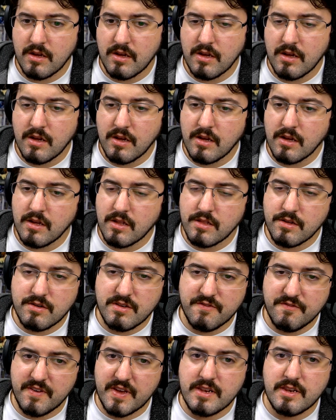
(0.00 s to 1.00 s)
We're going for They're
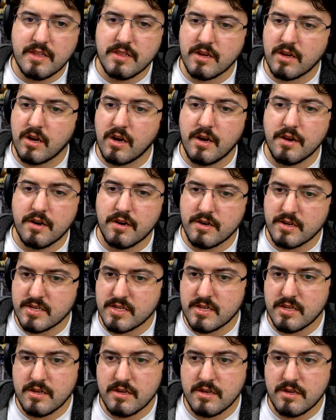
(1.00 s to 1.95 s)
defending break. the con artist.